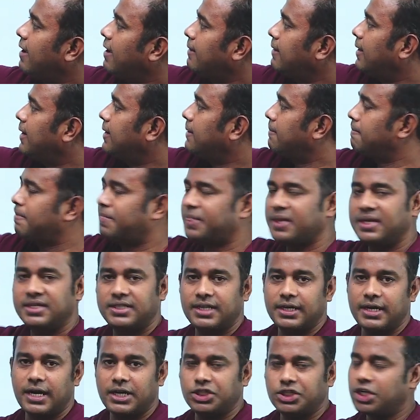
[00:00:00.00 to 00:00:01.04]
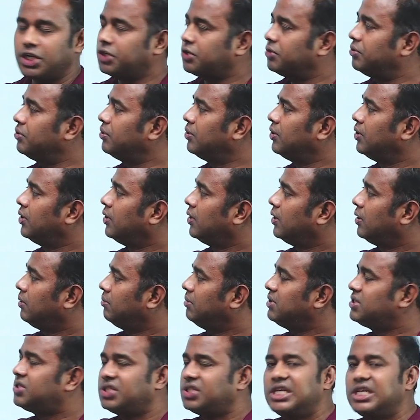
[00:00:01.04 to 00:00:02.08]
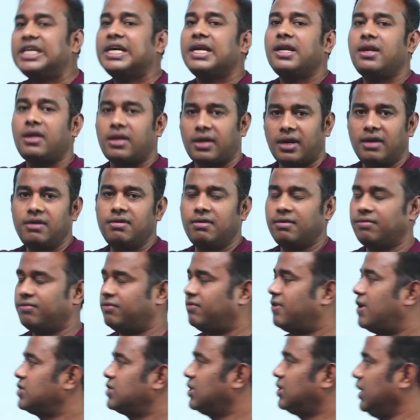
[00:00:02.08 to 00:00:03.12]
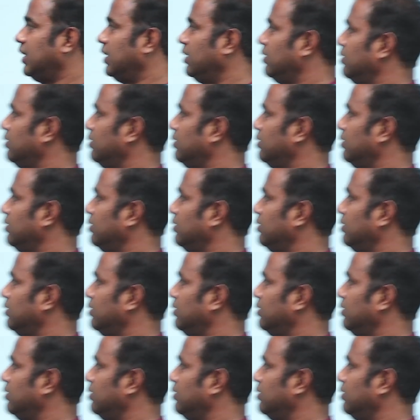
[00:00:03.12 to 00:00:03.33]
that it's an adjective, means she can run fastly.